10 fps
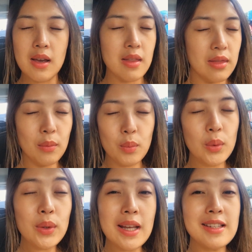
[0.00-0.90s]
the
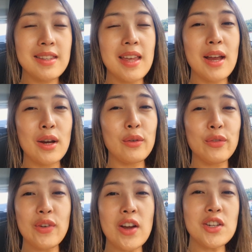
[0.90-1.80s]
wound is there,
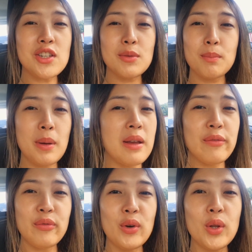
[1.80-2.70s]
fresh,
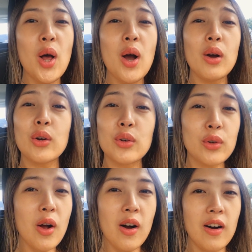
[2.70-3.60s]
painful,
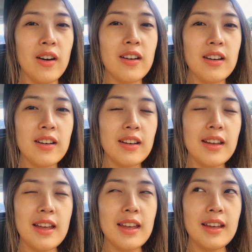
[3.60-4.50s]
raw.
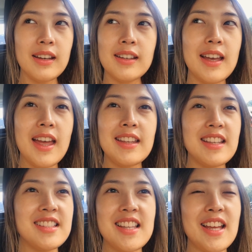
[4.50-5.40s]
And
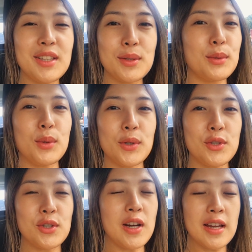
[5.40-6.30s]
it's like
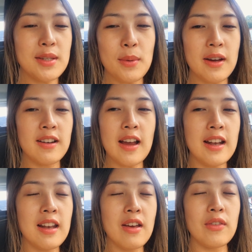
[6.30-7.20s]
torture, I swear. I
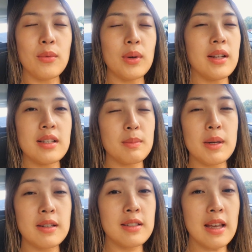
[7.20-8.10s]
never want to
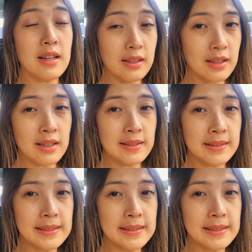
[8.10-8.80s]
experience that again.